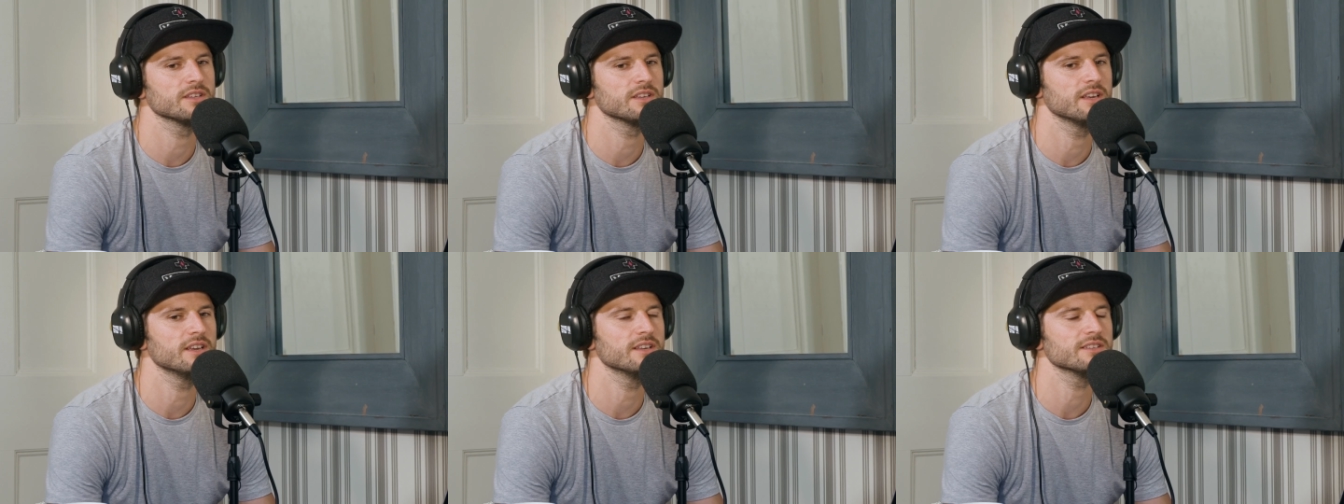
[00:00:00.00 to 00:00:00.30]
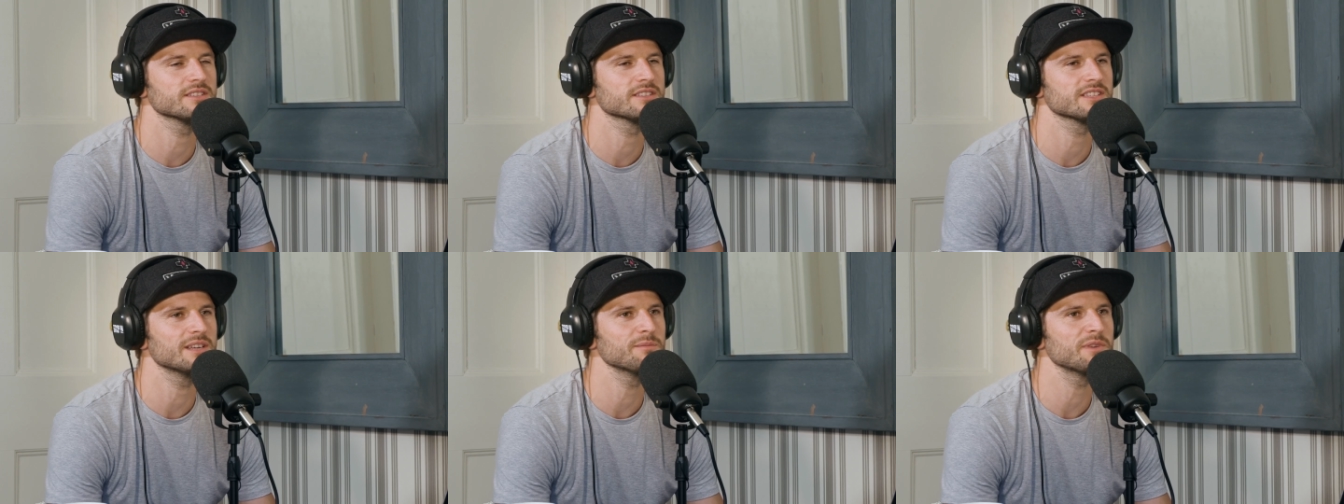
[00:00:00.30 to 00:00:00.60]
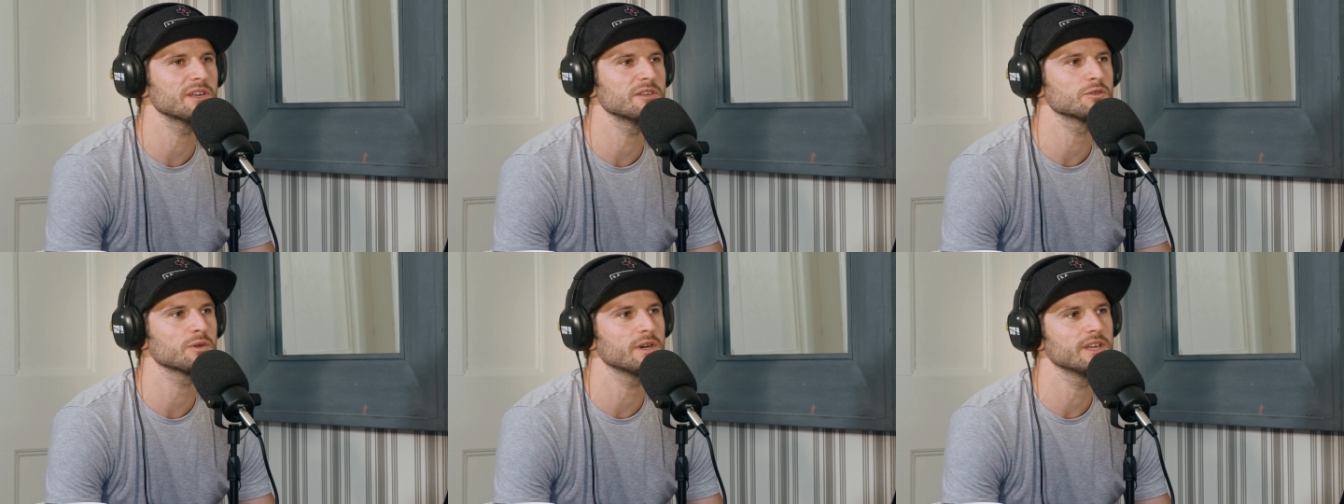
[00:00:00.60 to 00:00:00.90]
it
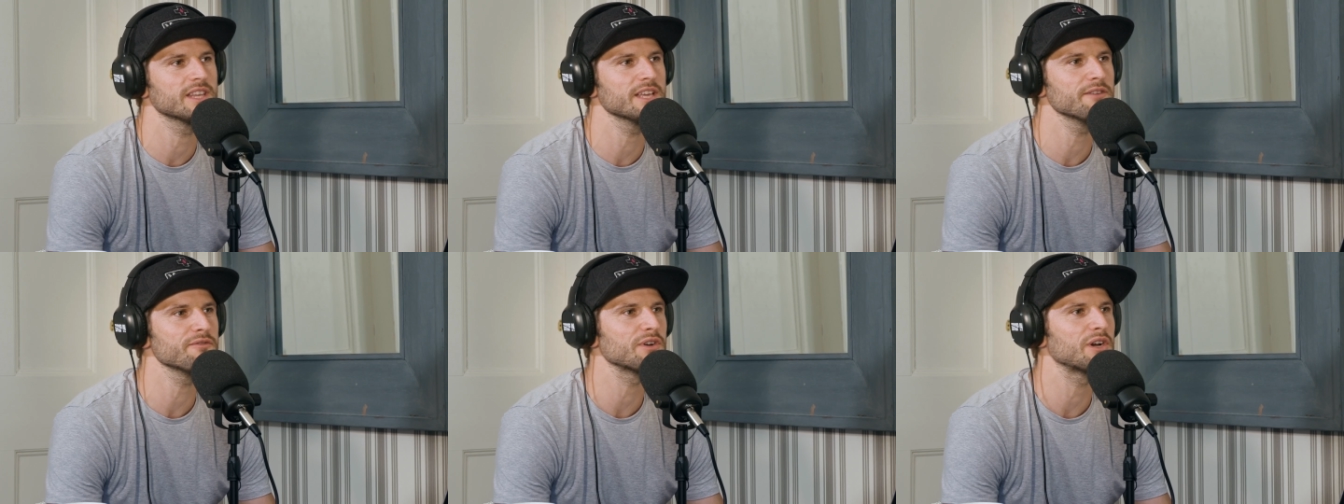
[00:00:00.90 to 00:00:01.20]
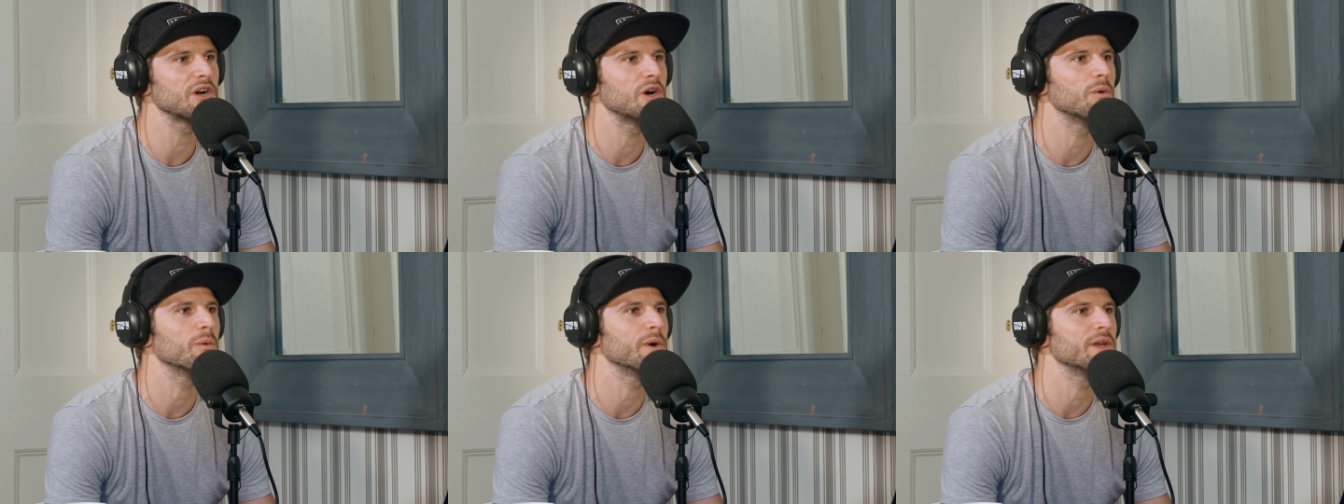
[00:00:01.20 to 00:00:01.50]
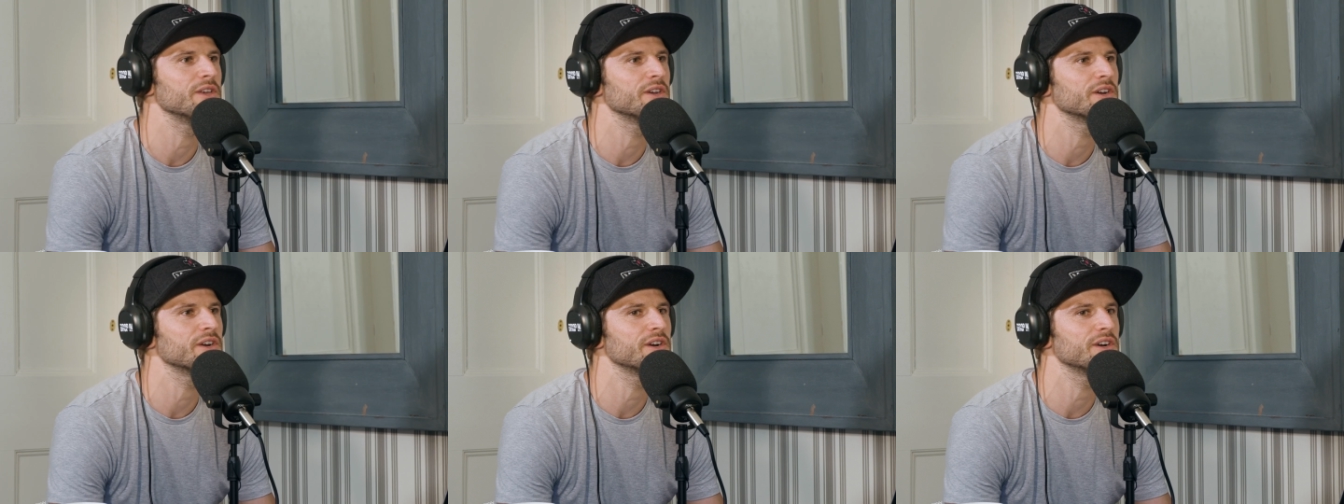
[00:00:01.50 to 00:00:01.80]
sometimes quite difficult
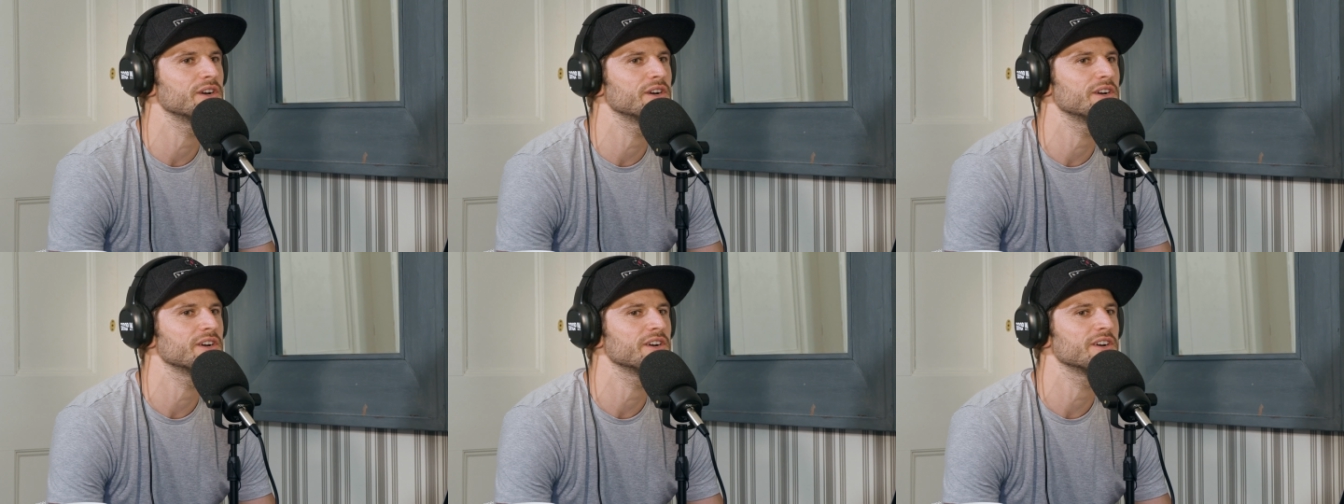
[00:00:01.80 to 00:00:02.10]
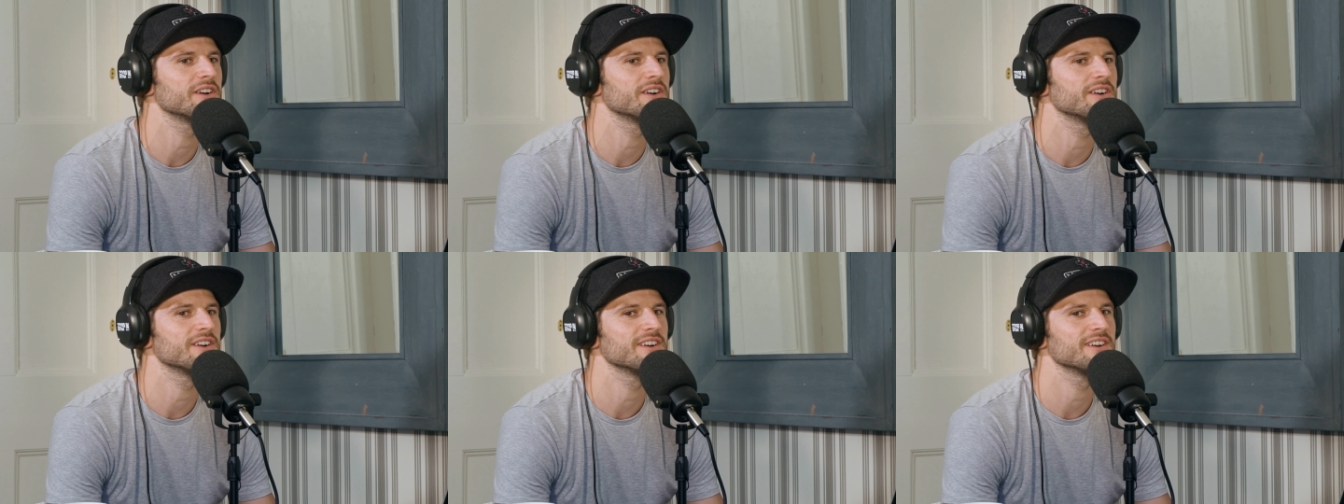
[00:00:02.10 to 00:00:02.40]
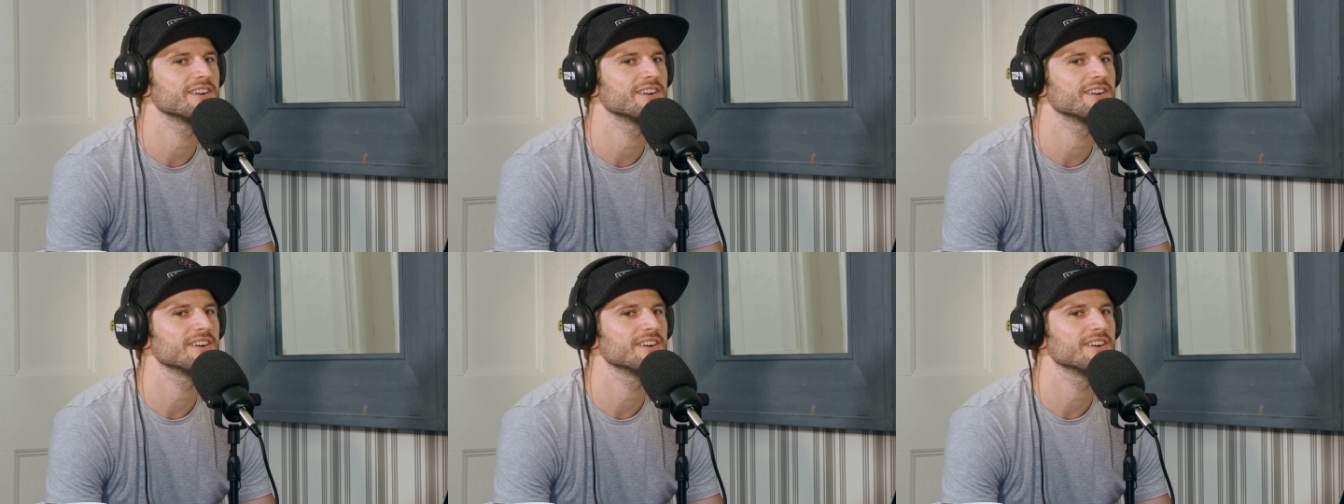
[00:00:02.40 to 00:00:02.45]
when you're